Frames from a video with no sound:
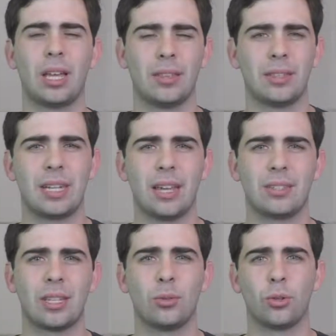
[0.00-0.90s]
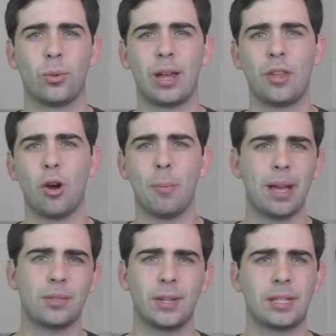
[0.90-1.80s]
uh, that's now settled around the whole
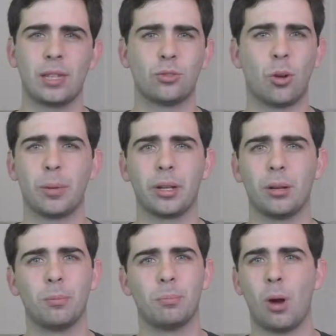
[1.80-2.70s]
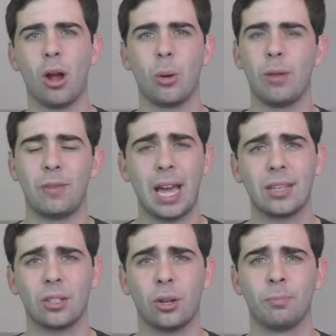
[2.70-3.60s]
Mass Effect Andromeda BioWare
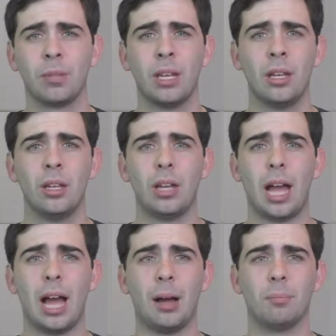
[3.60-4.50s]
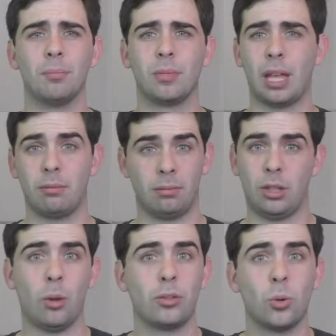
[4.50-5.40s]
fiasco, Um, you
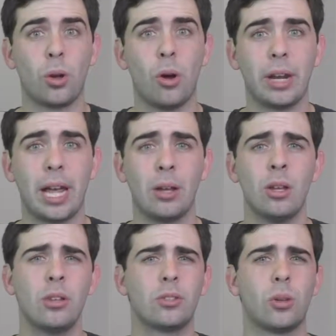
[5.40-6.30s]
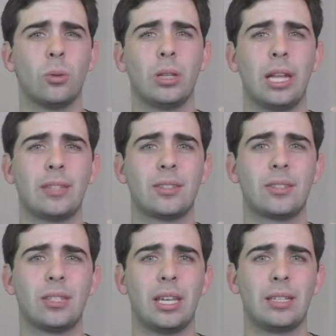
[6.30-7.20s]
know, it's all gone now, so
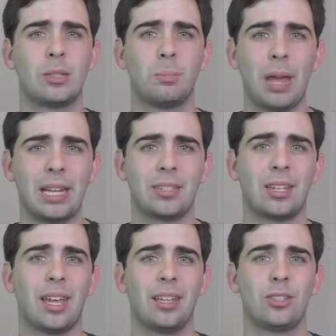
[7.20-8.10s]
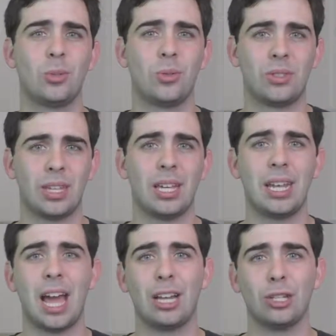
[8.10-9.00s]
let's expect to
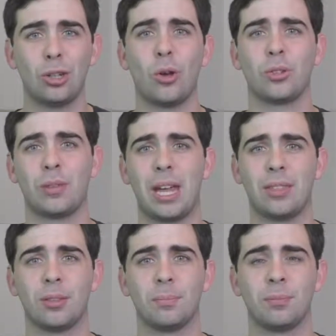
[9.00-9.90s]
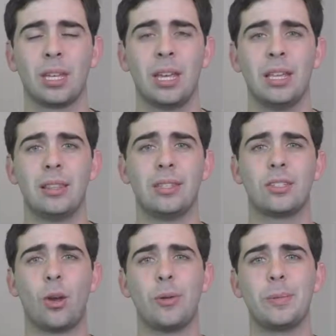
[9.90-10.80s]
see a lot of Anthem. This is
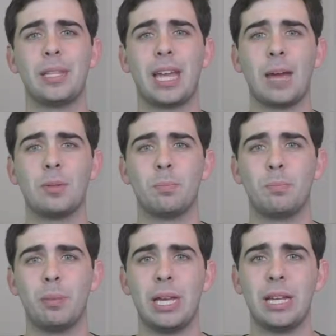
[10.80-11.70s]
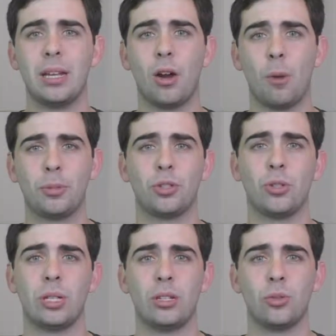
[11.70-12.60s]
going to be the game's big
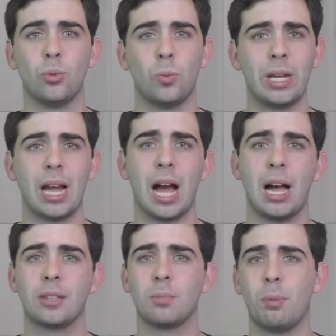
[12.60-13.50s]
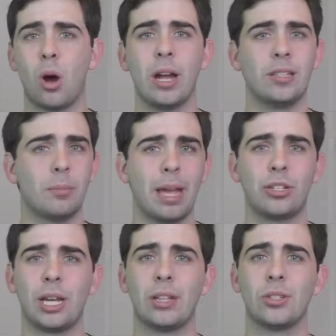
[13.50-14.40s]
opportunity to win hearts, minds,
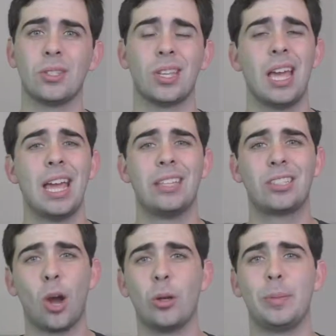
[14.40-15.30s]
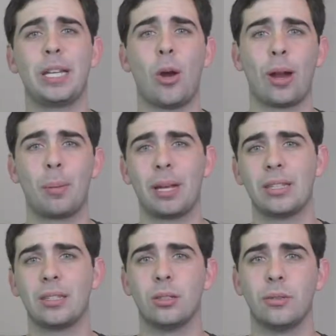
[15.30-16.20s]
imaginations. It's going to be going up
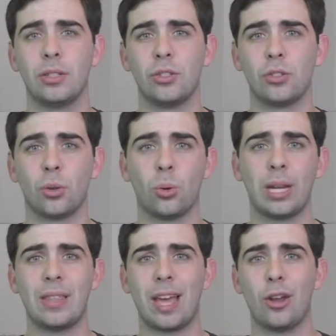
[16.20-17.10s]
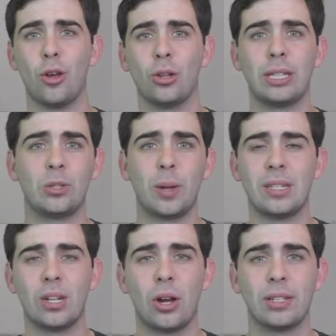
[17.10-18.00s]
against the Division two in that early
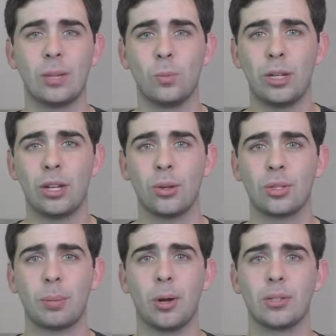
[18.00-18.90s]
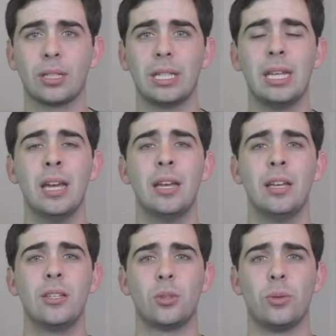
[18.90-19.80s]
twenty nineteen window, supposedly.
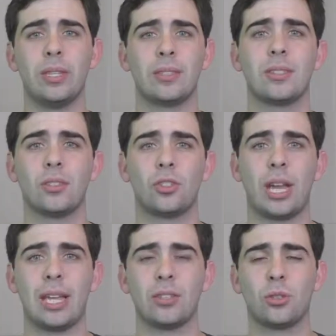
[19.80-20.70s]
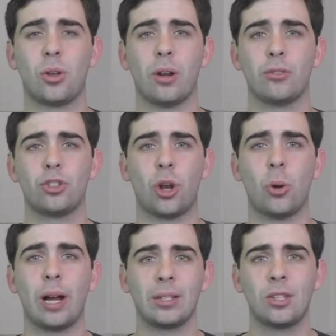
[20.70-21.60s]
So this is its chance to kind of
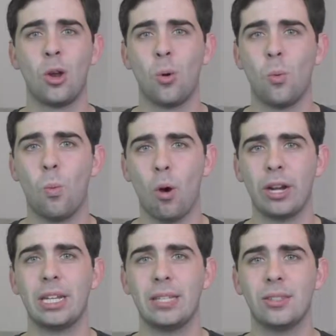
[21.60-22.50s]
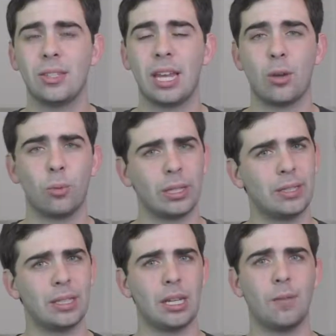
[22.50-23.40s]
show us what it is in a really
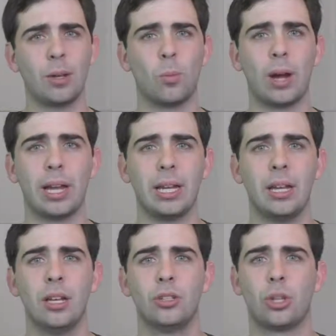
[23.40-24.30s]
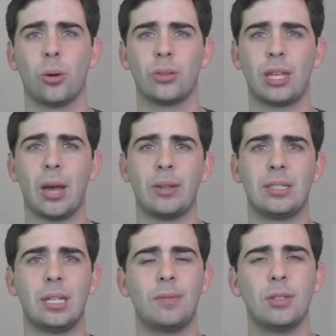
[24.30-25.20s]
significant way, show us how it
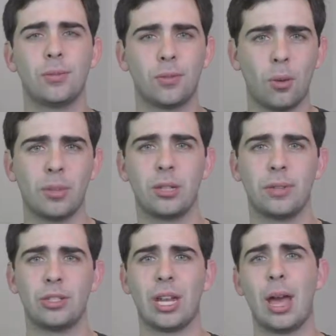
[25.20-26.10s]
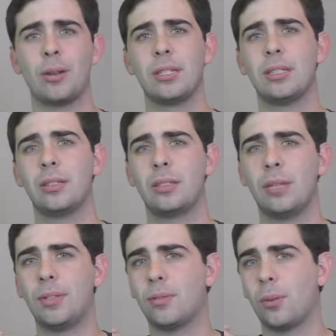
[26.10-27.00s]
differs from the Division, how it di-
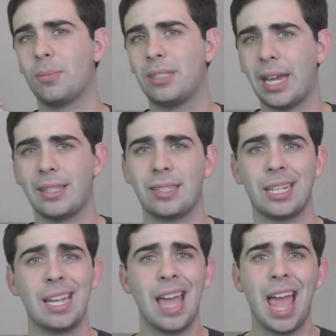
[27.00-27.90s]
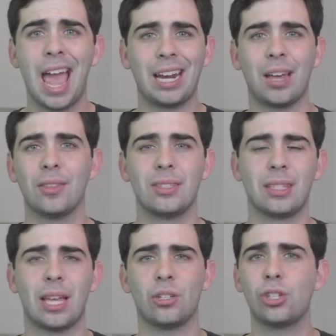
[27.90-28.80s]
differs from Destiny and others
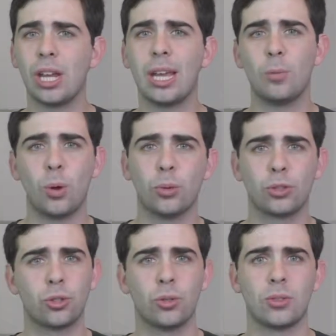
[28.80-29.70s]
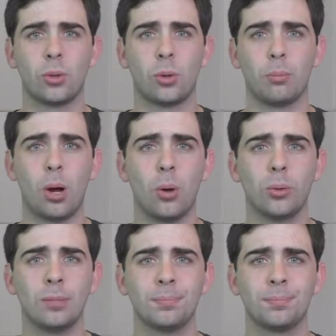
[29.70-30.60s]
in that shared world shooter sort of mold.